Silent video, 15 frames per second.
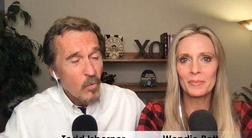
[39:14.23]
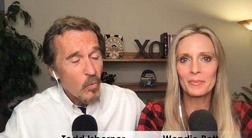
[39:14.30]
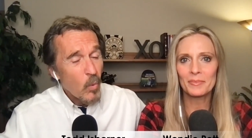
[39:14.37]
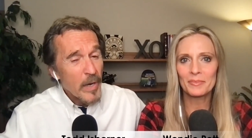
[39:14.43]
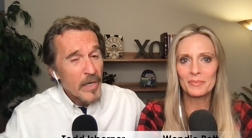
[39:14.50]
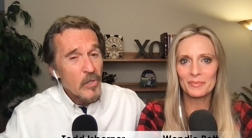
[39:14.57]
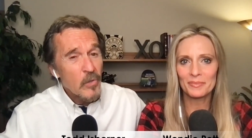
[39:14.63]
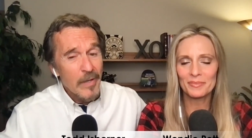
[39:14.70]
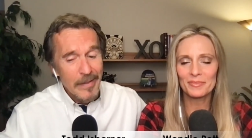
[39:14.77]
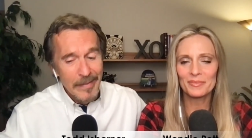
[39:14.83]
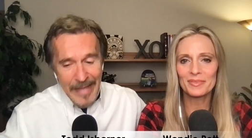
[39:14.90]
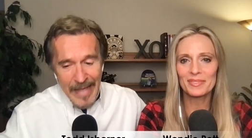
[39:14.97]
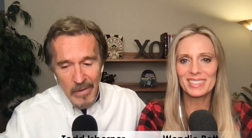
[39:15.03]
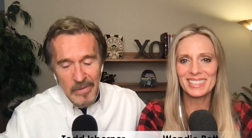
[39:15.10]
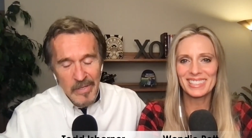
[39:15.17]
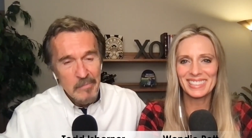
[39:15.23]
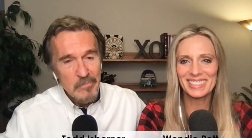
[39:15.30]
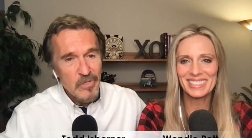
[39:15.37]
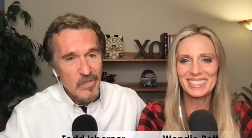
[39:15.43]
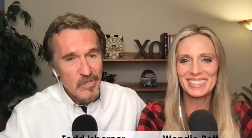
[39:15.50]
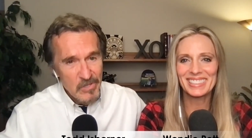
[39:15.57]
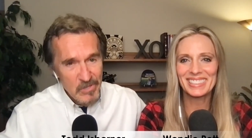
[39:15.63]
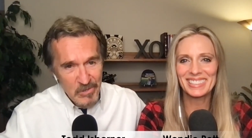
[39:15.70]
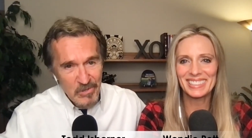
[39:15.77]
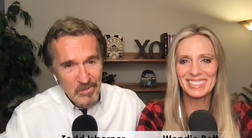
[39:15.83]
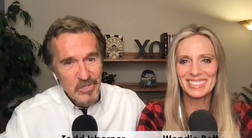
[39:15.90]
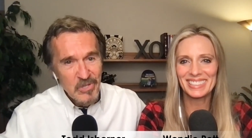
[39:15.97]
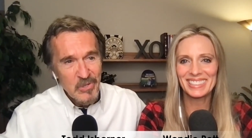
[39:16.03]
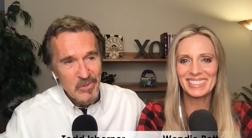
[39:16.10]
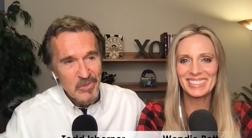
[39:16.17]
Speaker 1: when you allow Him to
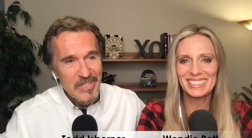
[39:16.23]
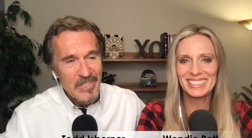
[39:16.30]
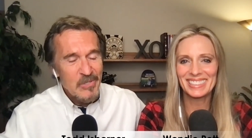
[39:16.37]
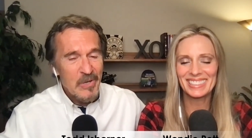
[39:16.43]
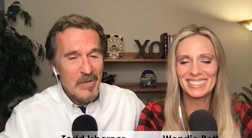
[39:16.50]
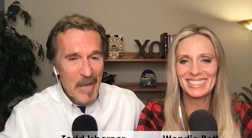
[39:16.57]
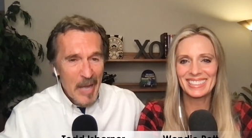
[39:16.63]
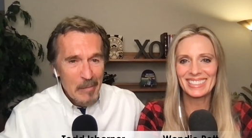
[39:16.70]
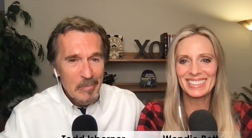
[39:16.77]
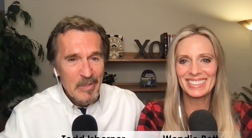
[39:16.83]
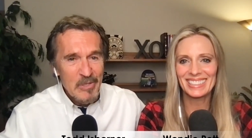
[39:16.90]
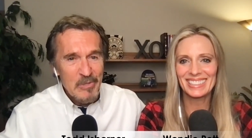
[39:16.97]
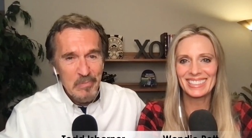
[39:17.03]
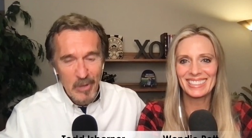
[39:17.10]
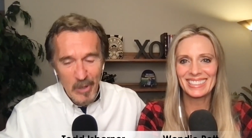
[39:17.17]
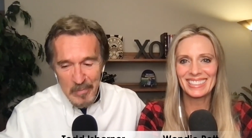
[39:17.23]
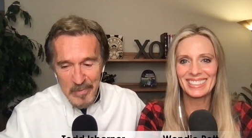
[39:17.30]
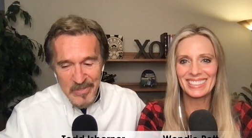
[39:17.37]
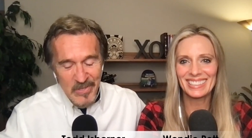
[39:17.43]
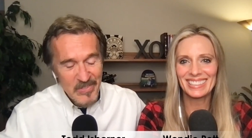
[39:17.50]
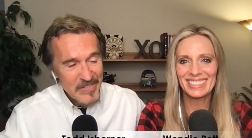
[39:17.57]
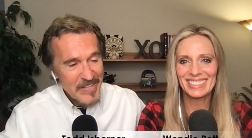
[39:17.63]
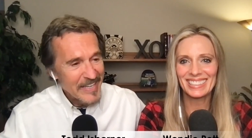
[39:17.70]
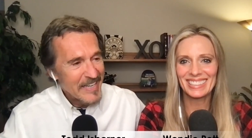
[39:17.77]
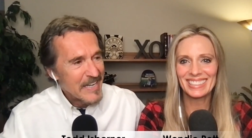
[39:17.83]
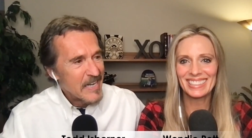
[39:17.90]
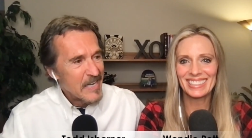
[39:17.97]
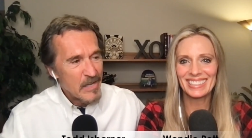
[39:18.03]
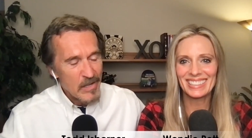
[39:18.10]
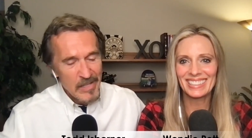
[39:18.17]
use you to accomplish purposes
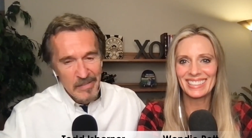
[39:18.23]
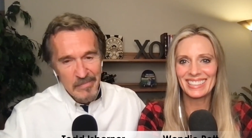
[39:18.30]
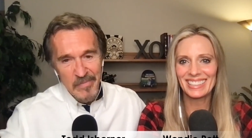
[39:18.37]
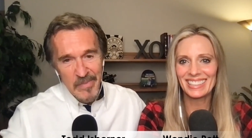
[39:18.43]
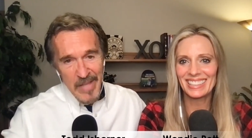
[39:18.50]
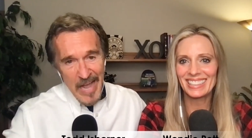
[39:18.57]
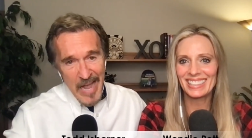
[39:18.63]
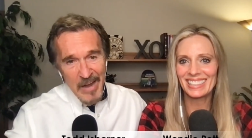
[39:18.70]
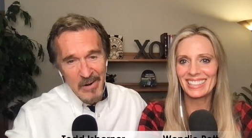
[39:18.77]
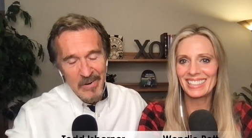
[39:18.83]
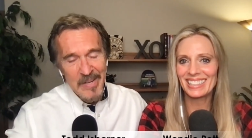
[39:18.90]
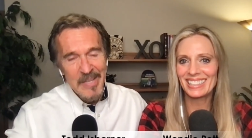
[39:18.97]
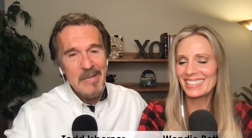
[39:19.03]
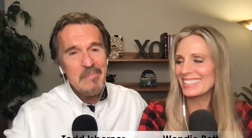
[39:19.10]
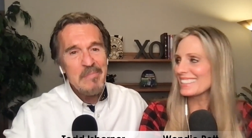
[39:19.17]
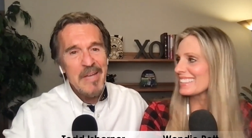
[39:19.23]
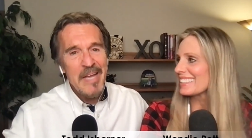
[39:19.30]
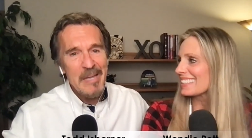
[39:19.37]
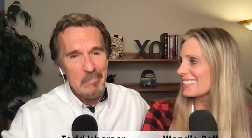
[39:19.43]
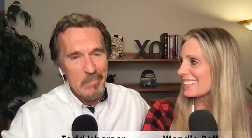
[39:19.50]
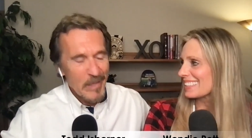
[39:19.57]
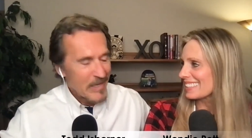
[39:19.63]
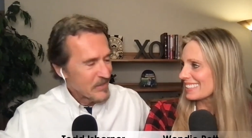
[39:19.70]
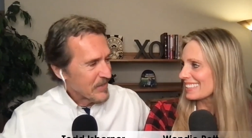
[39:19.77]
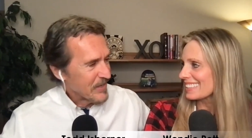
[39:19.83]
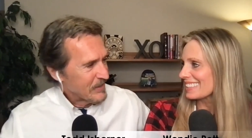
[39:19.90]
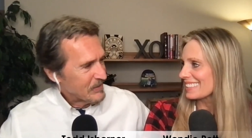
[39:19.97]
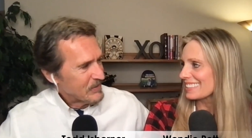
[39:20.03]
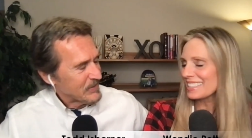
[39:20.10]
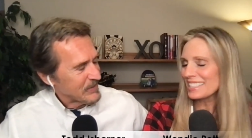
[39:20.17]
that honor Him and bless
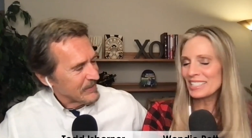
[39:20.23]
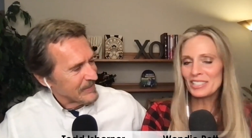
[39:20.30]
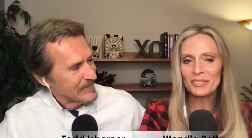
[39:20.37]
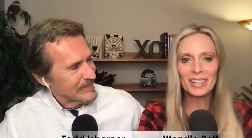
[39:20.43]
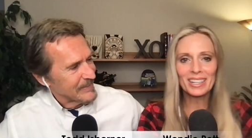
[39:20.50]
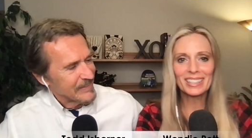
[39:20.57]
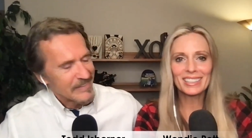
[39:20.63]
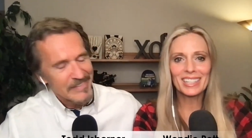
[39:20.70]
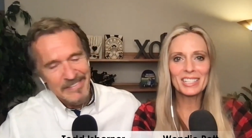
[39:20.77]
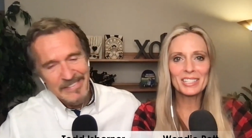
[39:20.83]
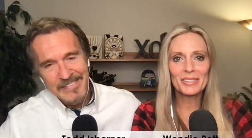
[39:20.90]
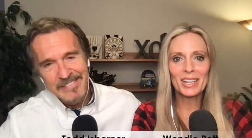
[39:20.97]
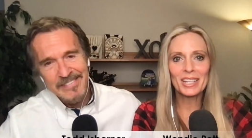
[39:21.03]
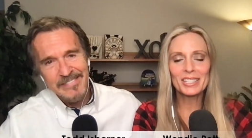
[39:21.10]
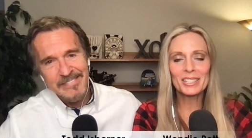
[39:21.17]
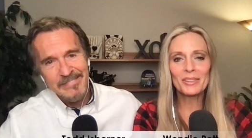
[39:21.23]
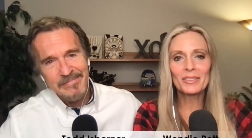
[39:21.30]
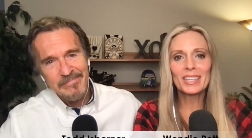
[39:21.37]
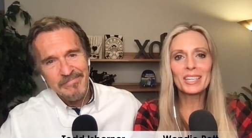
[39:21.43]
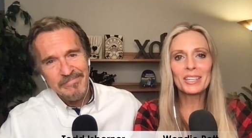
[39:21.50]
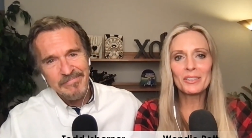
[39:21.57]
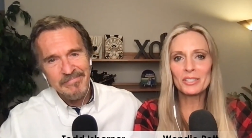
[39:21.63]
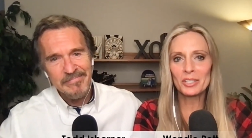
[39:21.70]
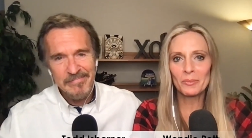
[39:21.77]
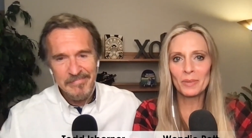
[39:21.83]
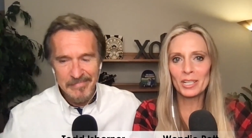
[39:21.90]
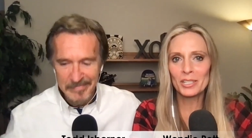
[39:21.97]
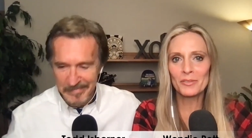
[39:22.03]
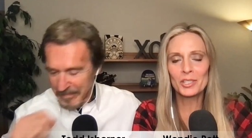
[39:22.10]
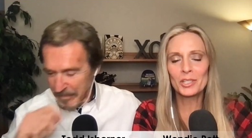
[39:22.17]
others.
Speaker 2: That's right. That's right. So thank you so
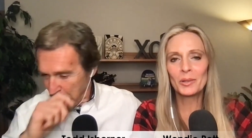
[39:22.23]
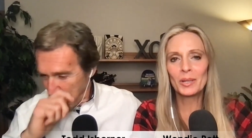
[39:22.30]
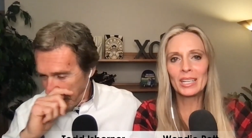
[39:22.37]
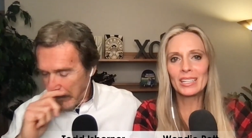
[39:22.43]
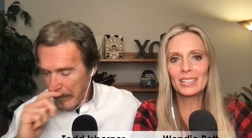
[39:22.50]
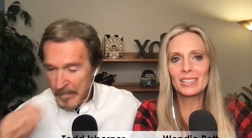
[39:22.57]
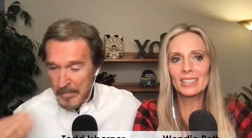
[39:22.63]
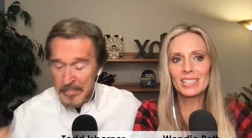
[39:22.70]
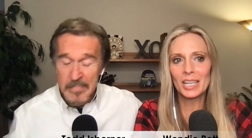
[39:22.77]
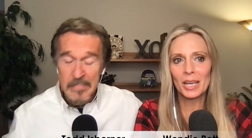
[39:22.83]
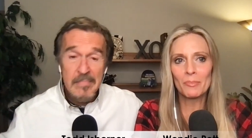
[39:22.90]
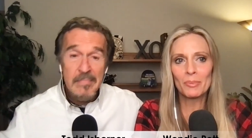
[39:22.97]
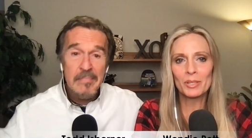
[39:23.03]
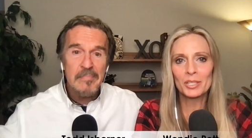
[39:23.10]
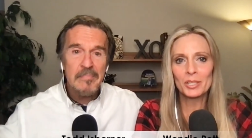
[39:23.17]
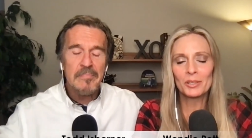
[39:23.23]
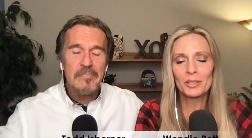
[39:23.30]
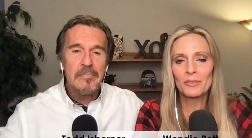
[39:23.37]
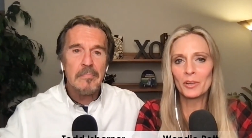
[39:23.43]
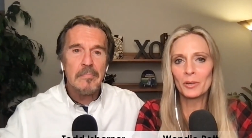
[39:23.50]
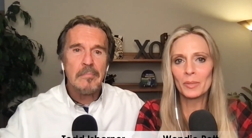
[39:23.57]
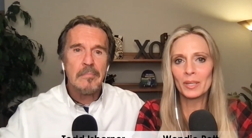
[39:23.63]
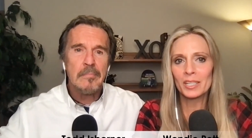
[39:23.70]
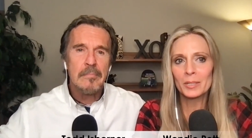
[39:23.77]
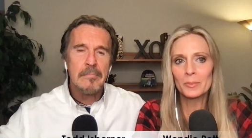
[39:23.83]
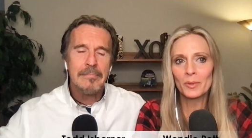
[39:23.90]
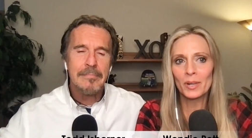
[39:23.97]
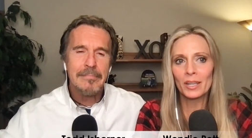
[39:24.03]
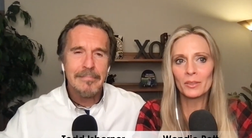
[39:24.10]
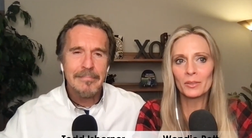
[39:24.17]
much for tuning into this episode of Your
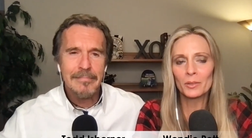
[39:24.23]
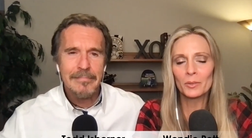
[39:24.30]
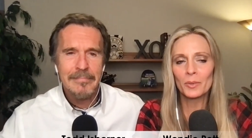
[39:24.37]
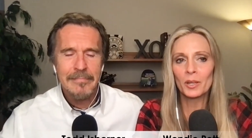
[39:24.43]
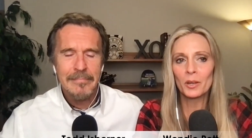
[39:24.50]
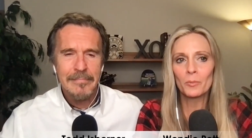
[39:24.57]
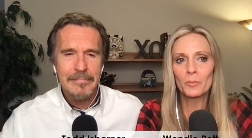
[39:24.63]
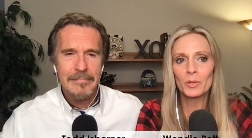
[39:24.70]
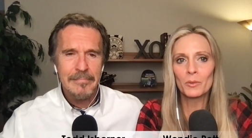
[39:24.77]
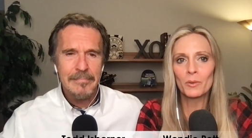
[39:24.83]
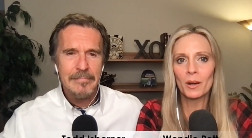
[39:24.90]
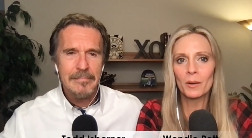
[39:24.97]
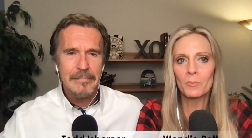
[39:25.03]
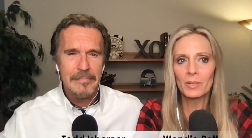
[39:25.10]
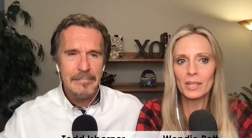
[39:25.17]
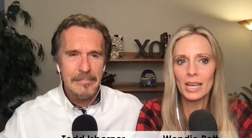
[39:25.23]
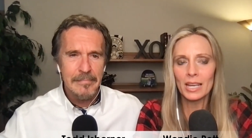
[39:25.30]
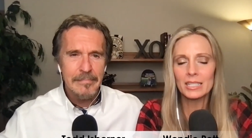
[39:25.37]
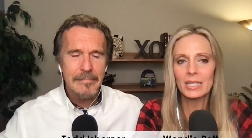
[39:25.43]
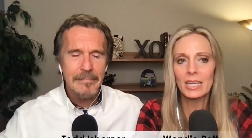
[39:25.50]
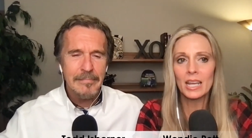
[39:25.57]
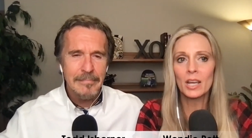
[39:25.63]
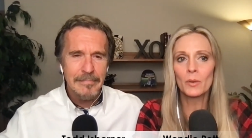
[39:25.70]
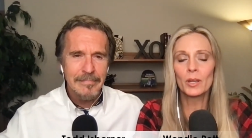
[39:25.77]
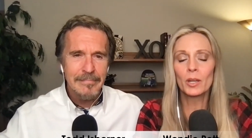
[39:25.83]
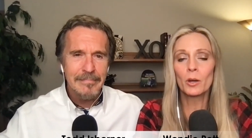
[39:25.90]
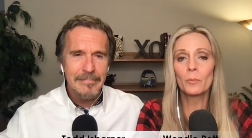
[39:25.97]
Biggest Breakthrough. We hope you are blessed. We